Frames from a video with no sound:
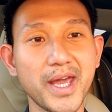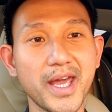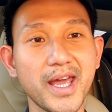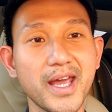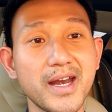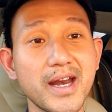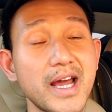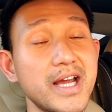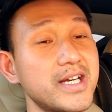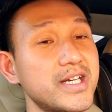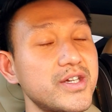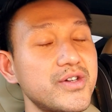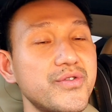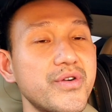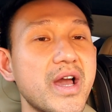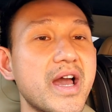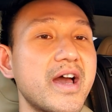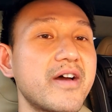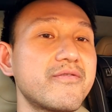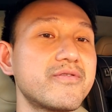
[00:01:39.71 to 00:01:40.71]
And I do
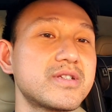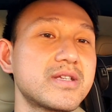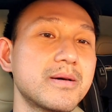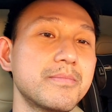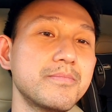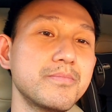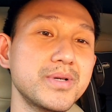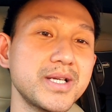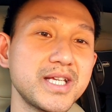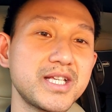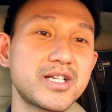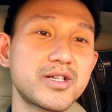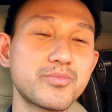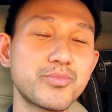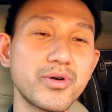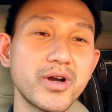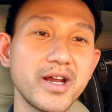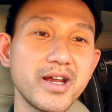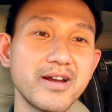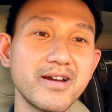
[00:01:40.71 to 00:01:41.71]
have some bleach
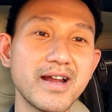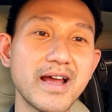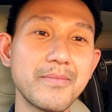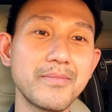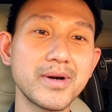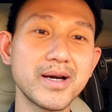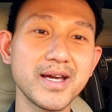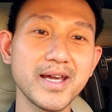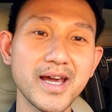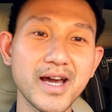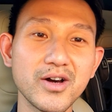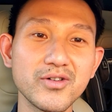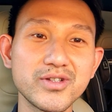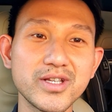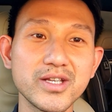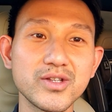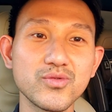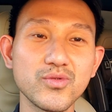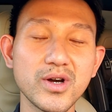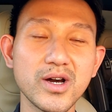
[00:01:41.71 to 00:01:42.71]
sprayer at my house
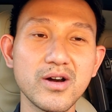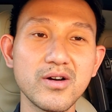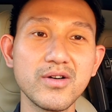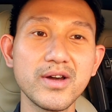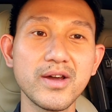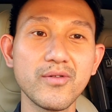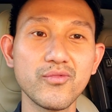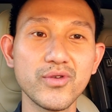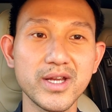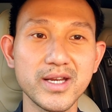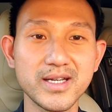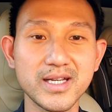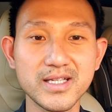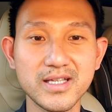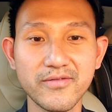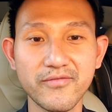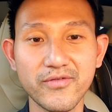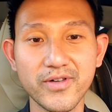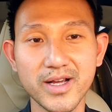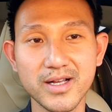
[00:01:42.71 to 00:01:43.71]
as well, and we
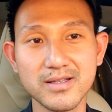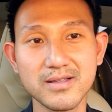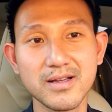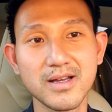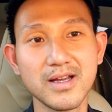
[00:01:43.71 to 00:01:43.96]
disinfect